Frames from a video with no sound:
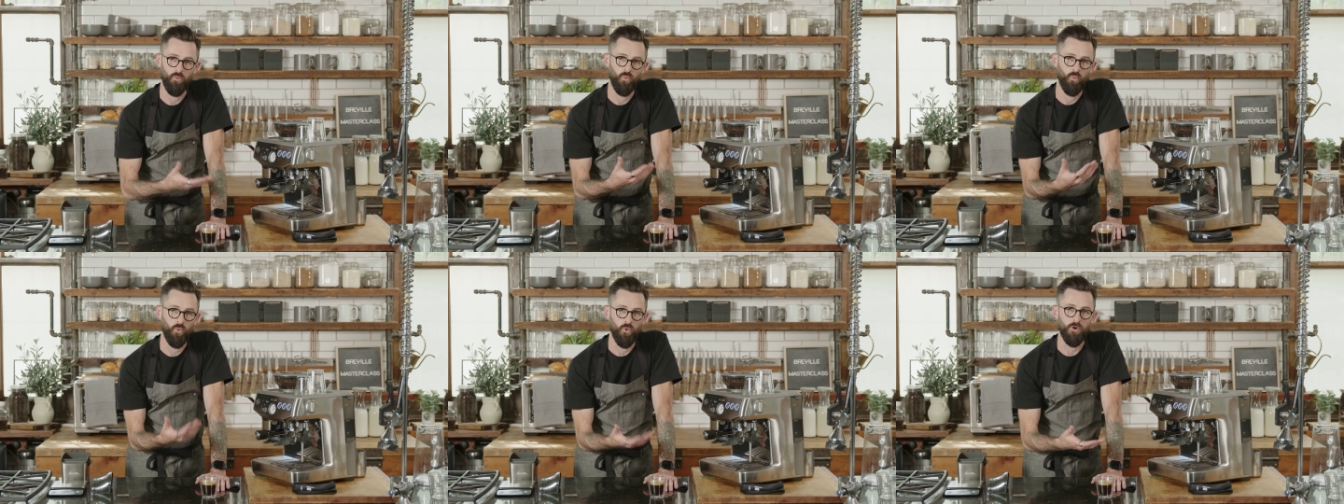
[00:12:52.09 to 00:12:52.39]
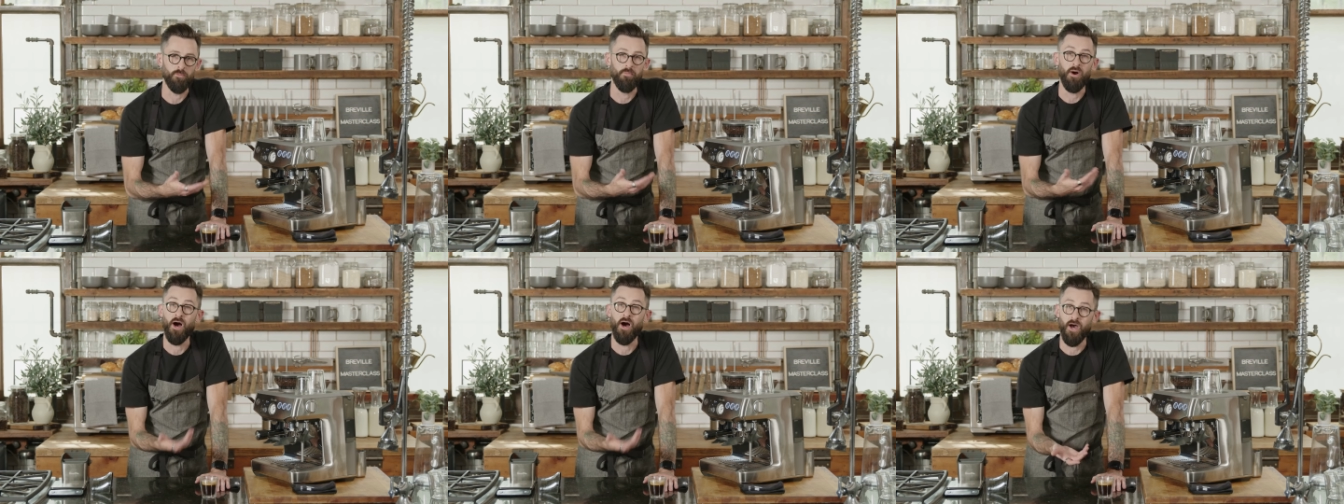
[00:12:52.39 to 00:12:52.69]

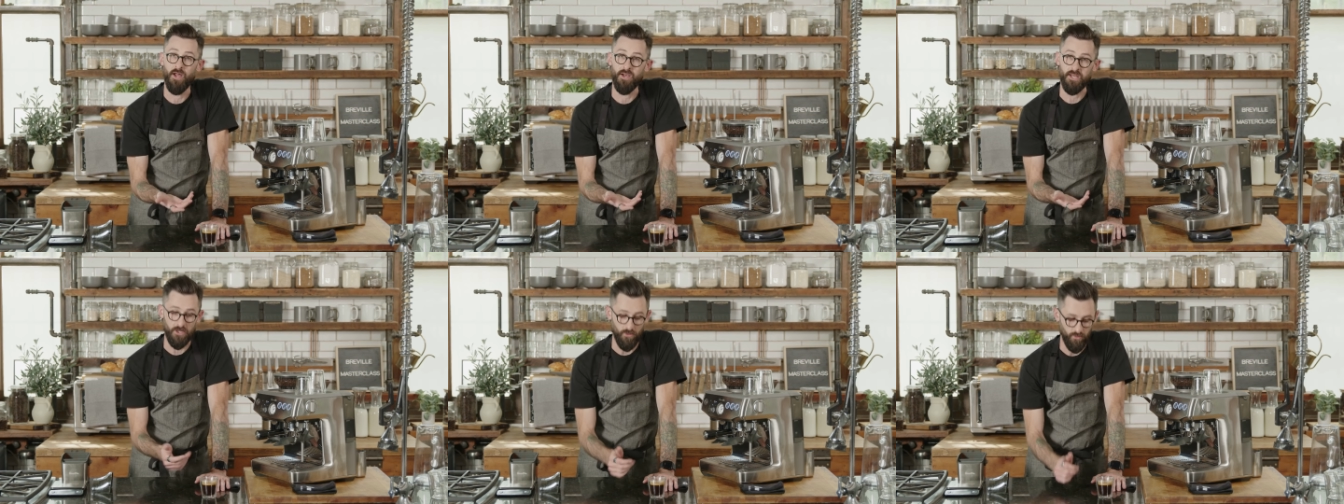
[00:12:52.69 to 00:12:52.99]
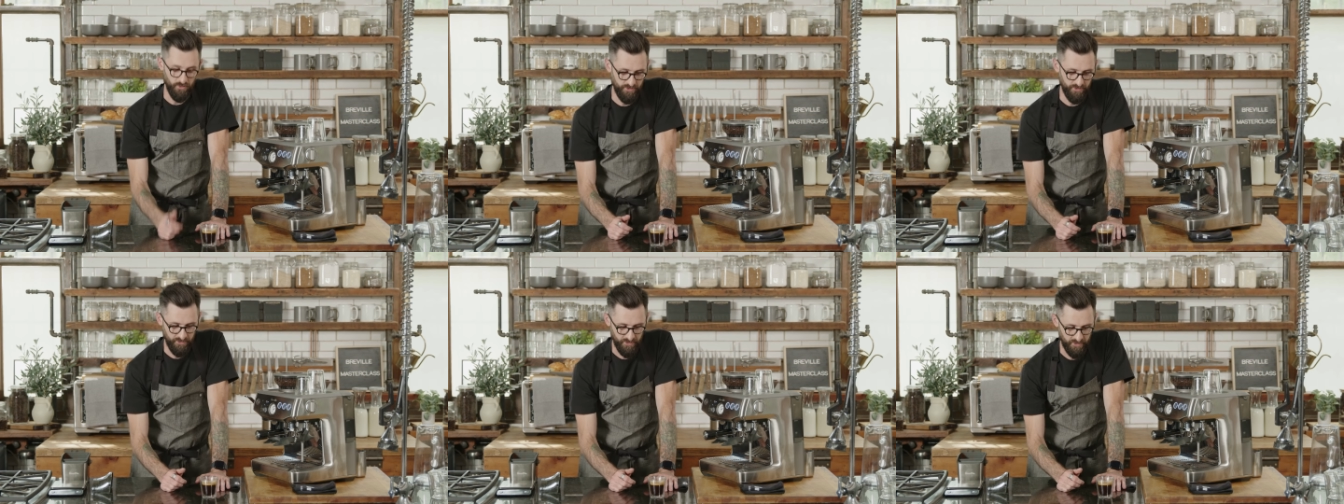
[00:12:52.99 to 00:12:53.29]
warm honey
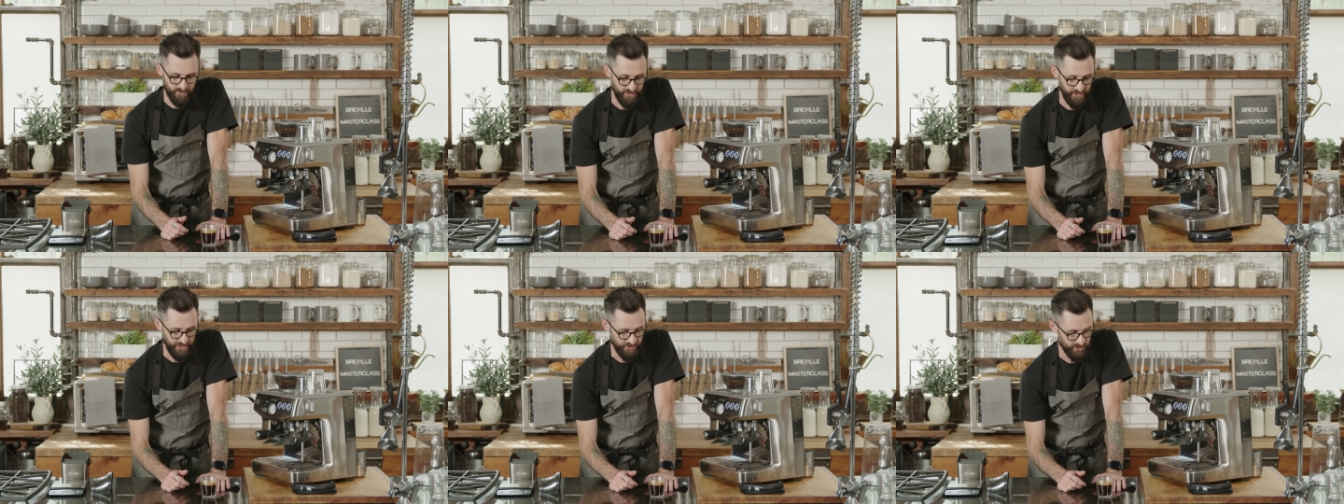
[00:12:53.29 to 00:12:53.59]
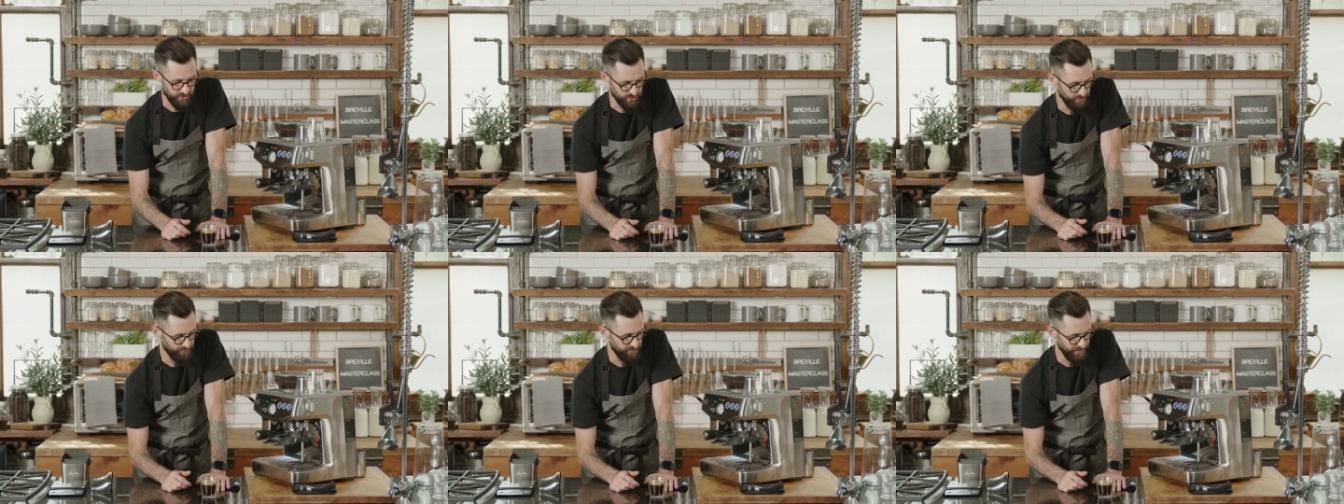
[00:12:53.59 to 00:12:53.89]
would look like
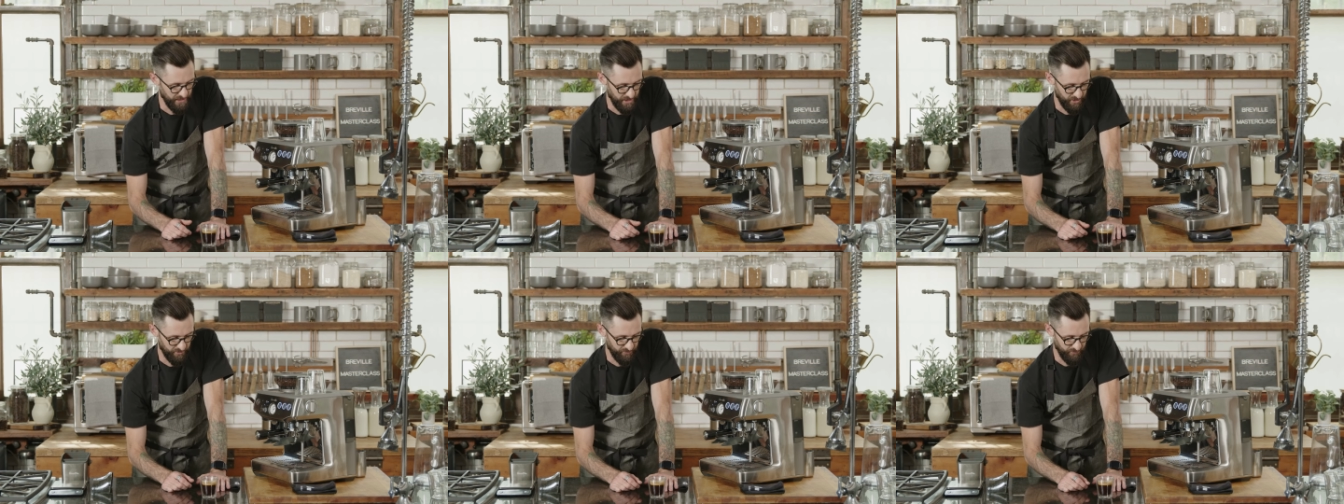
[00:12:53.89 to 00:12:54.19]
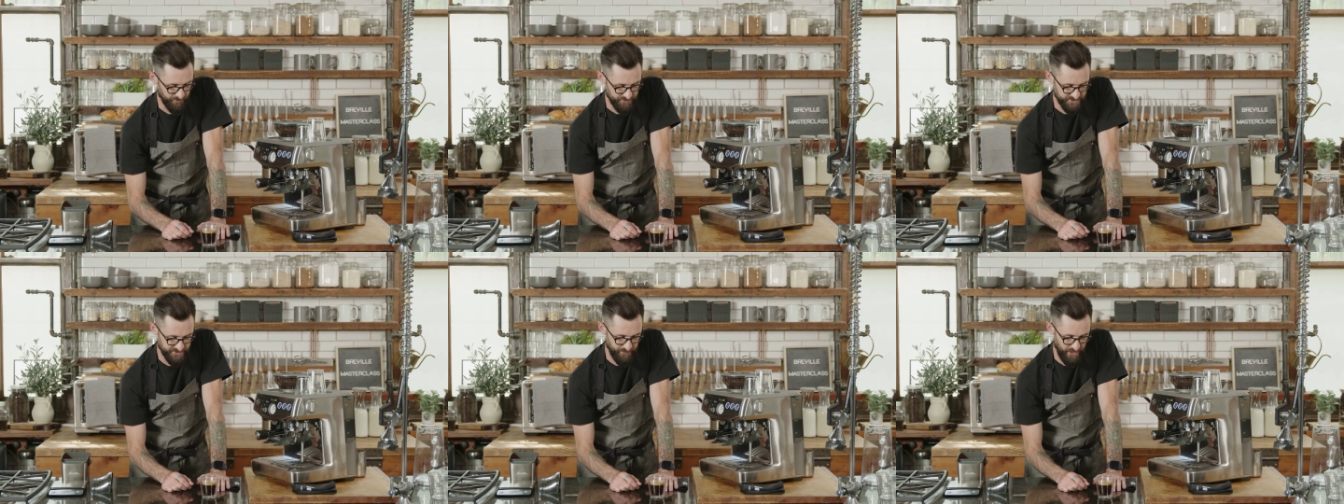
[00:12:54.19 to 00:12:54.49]
dripping out of
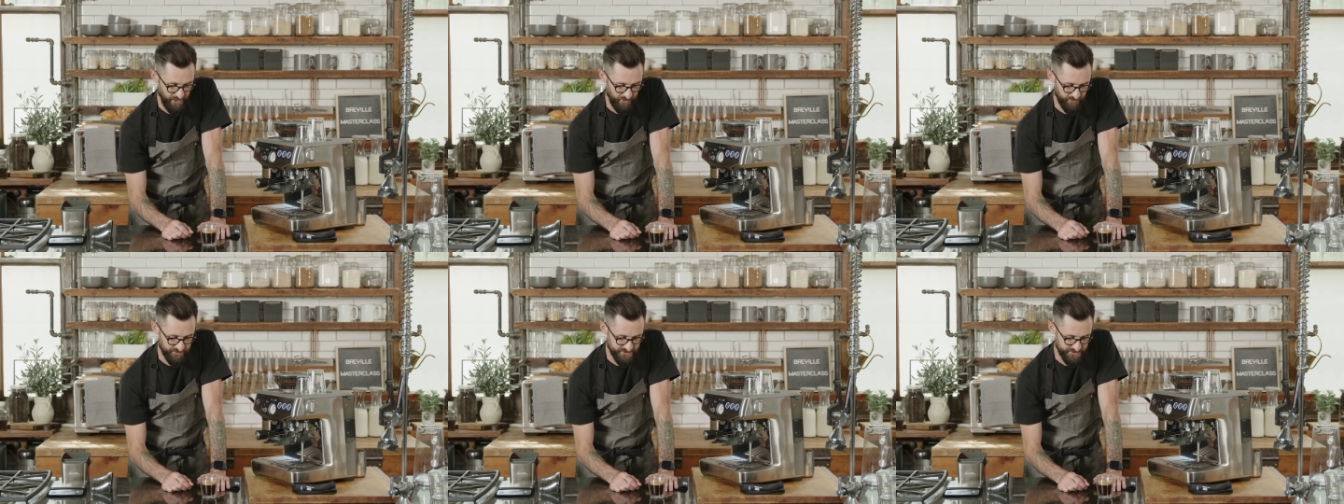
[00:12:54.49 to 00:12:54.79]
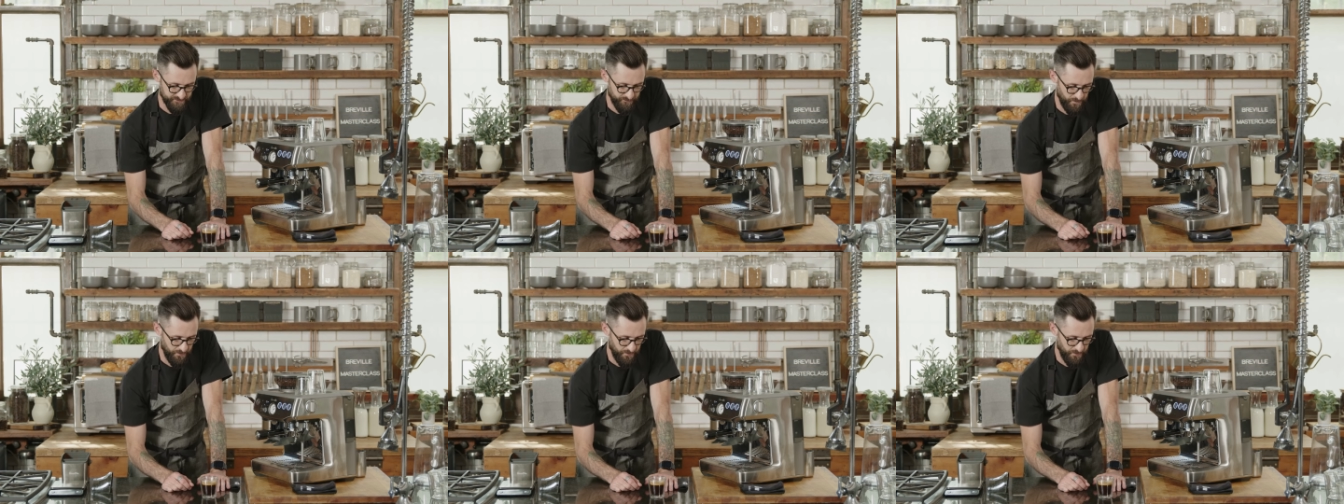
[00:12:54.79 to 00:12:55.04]
those spouts